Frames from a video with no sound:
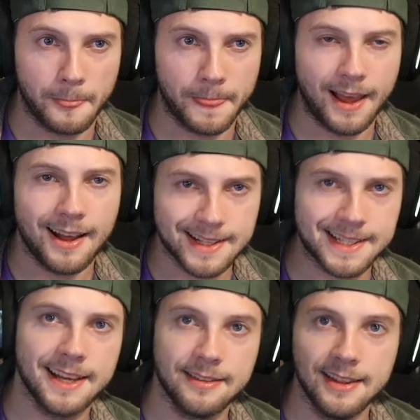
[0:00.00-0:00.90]
I'll
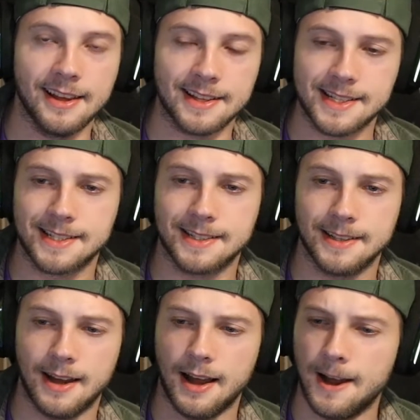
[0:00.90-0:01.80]
say this,
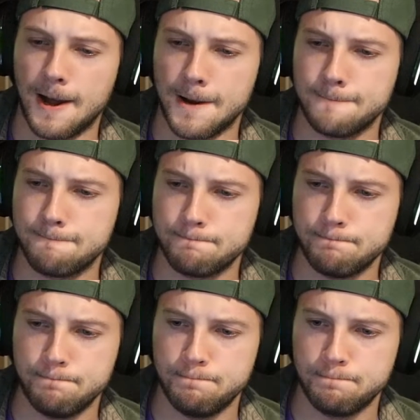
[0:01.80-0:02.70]

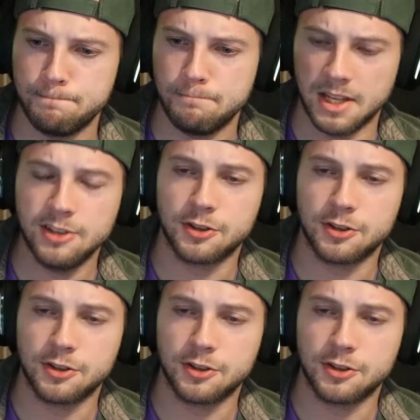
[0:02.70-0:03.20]
it's